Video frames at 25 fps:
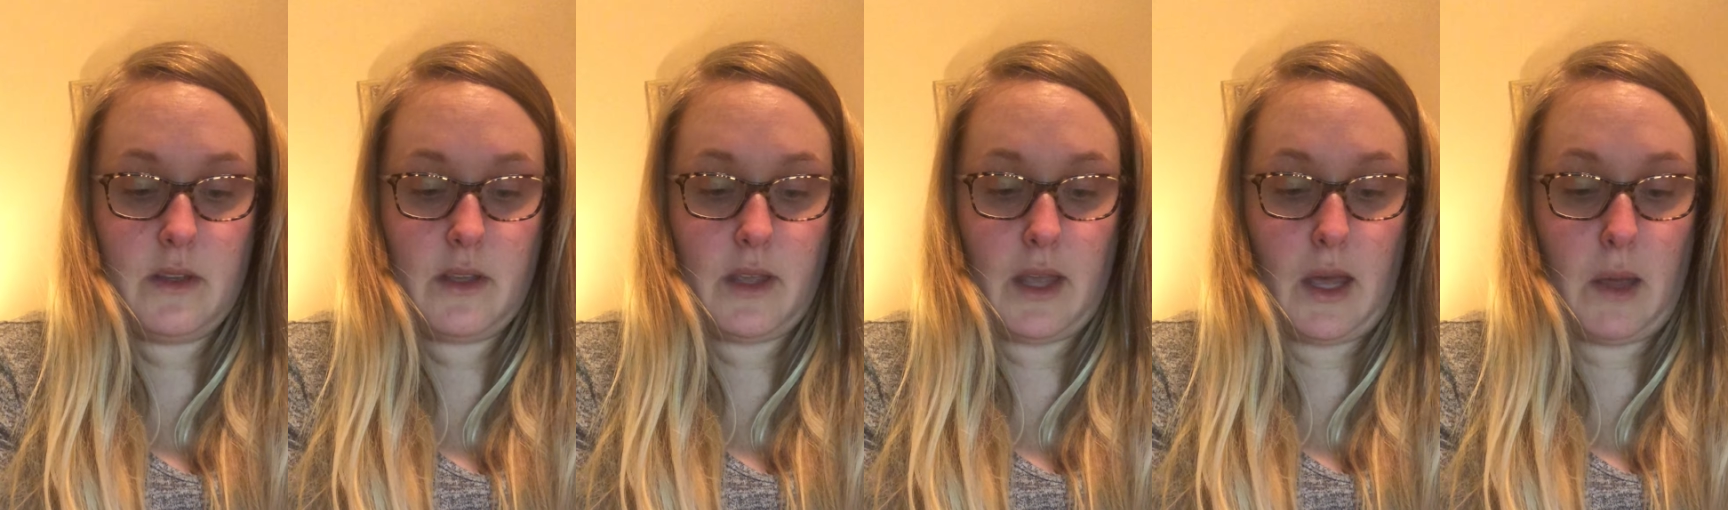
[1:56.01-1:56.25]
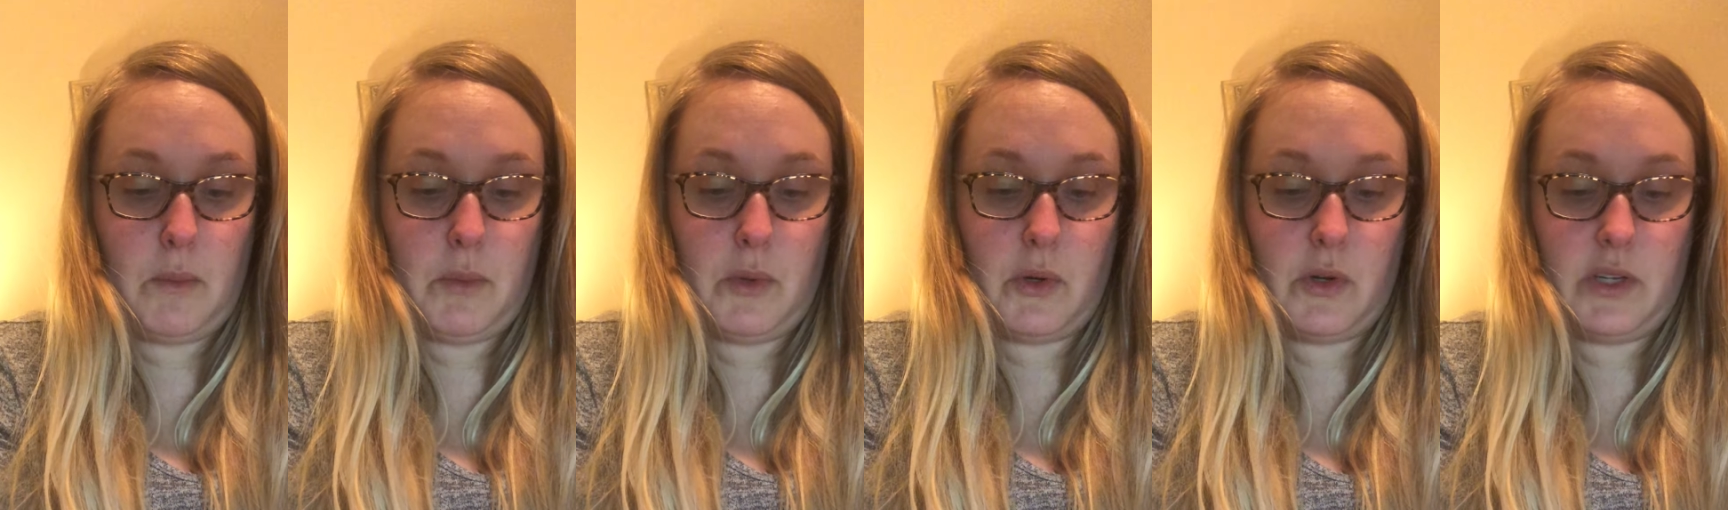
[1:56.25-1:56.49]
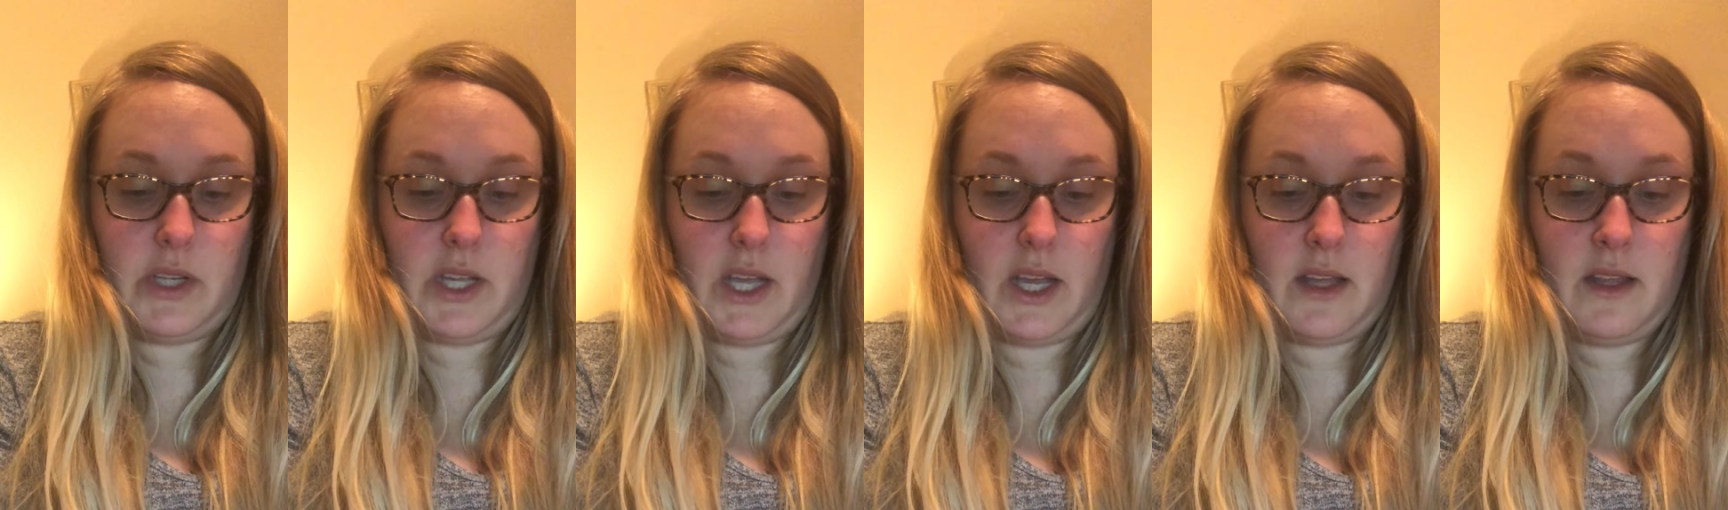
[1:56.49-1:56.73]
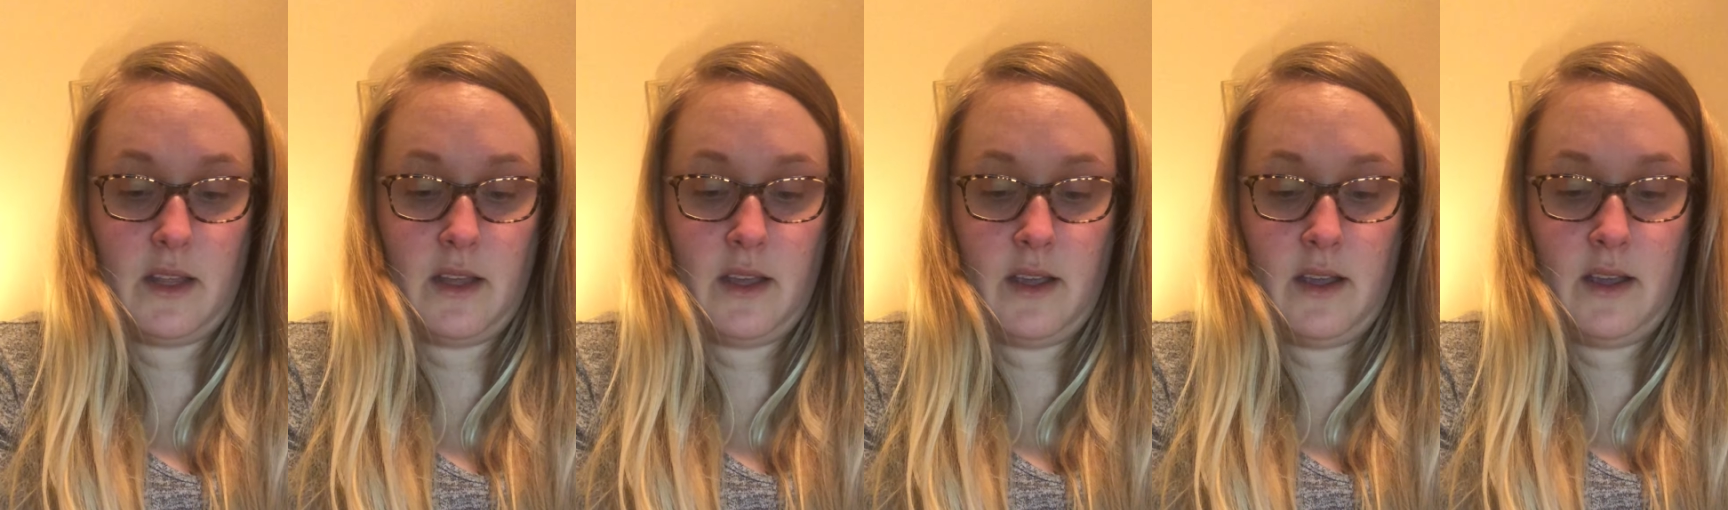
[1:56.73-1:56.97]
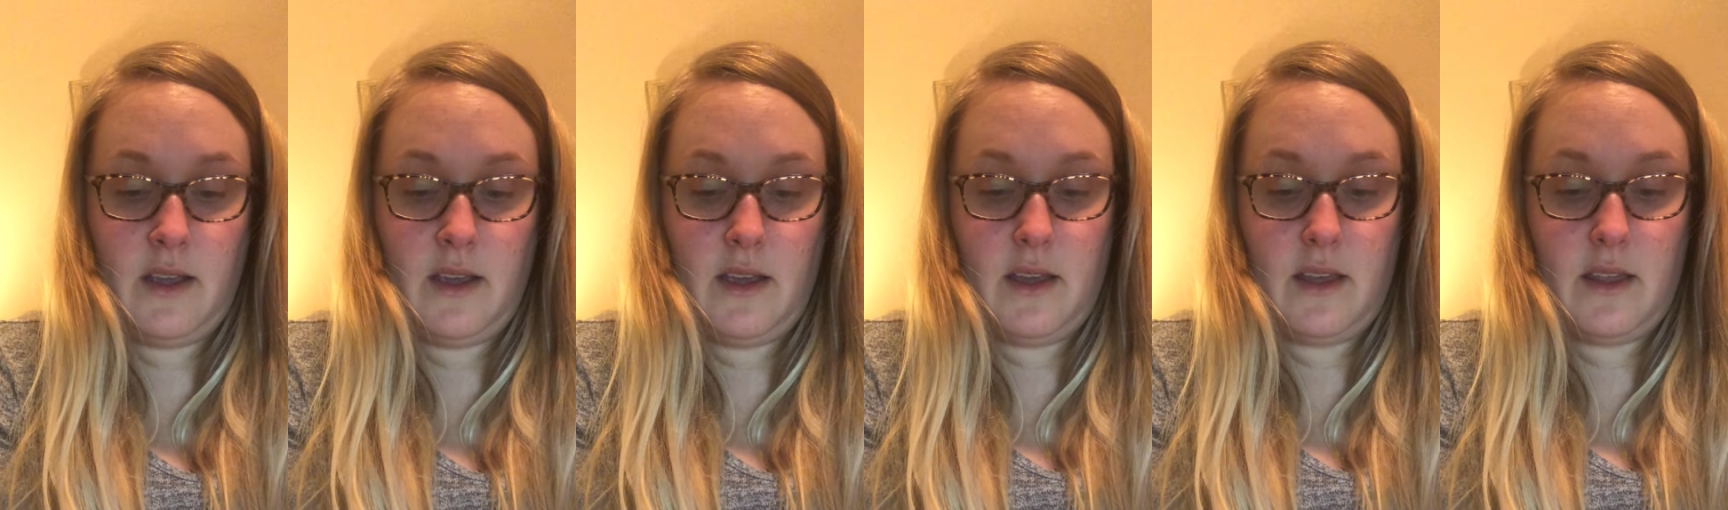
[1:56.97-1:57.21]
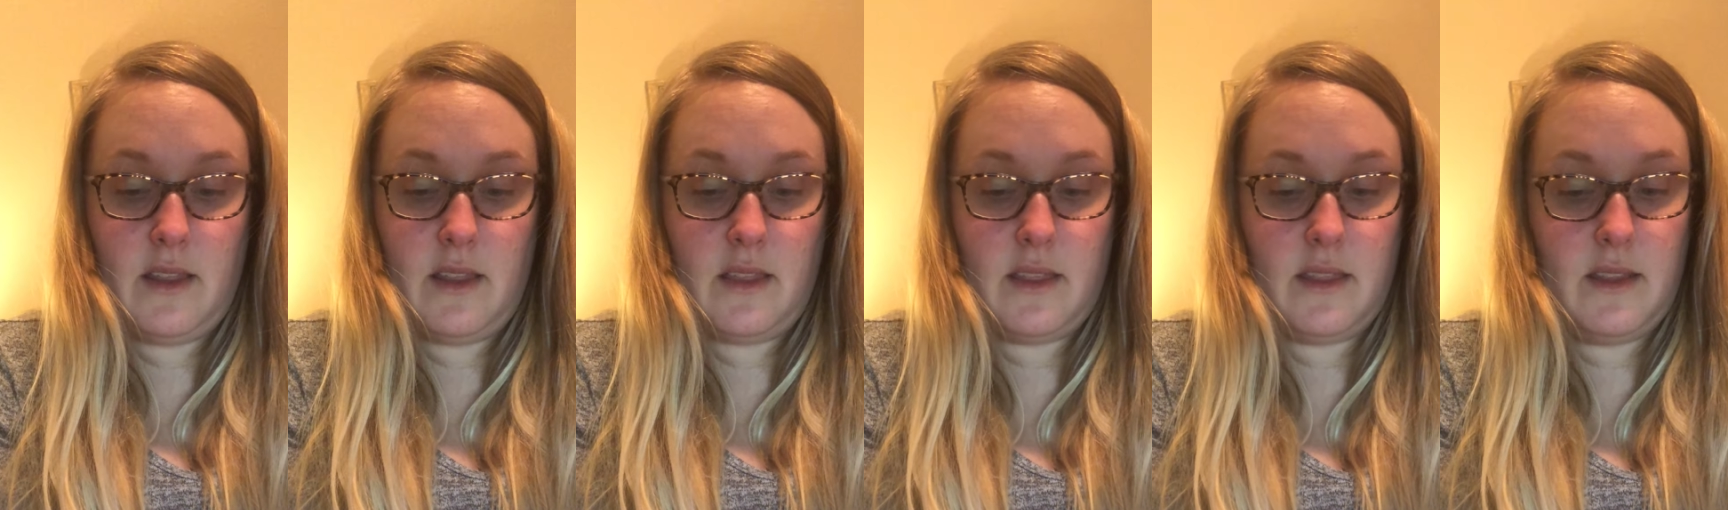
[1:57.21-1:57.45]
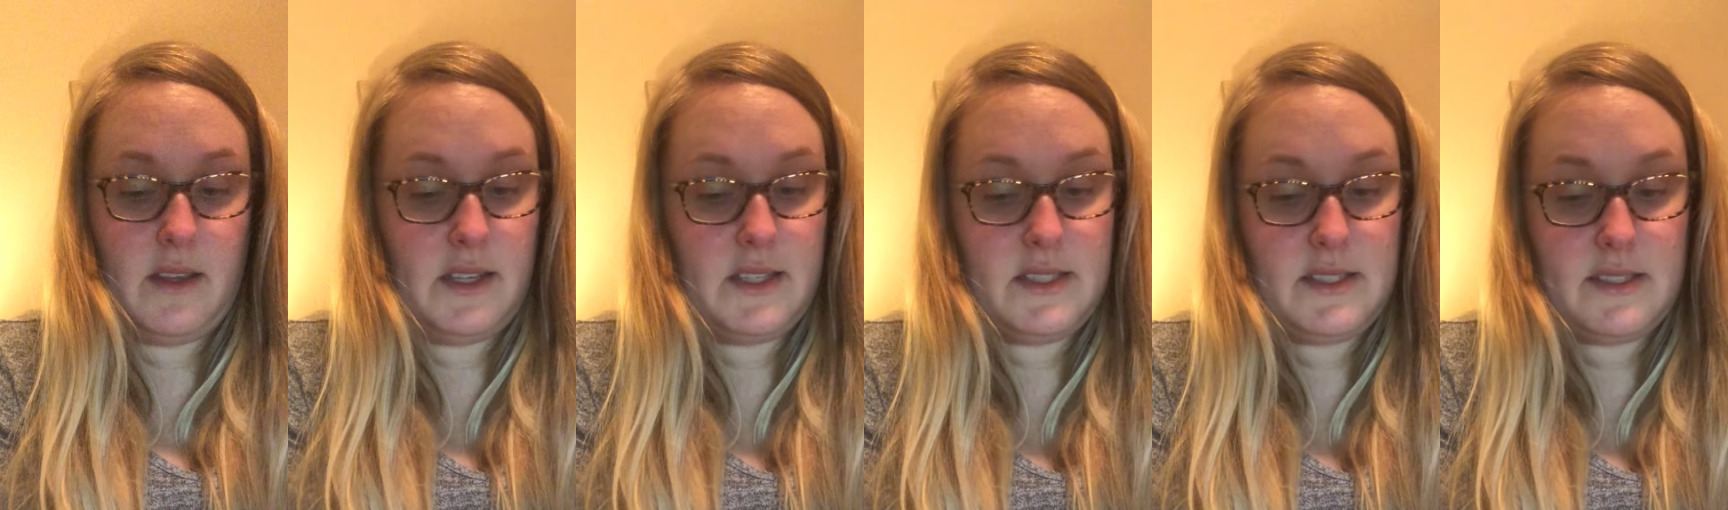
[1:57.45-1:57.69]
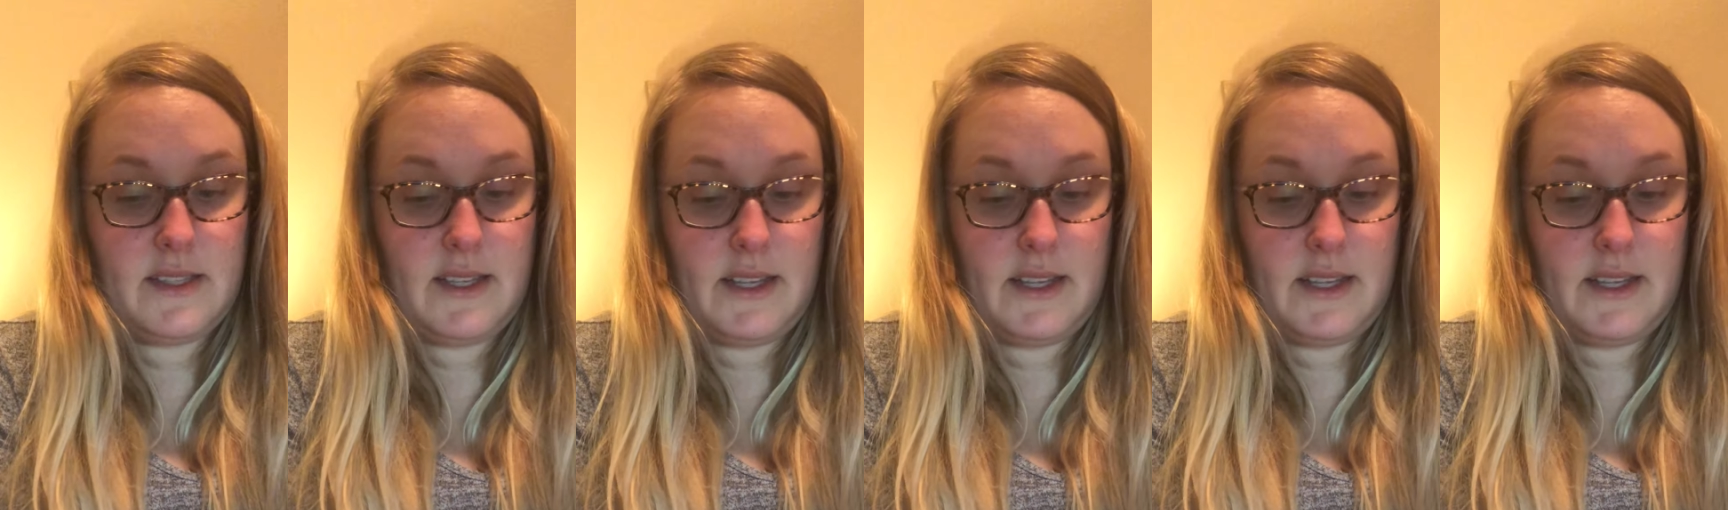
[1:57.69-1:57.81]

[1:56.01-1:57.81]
Calpurnia, these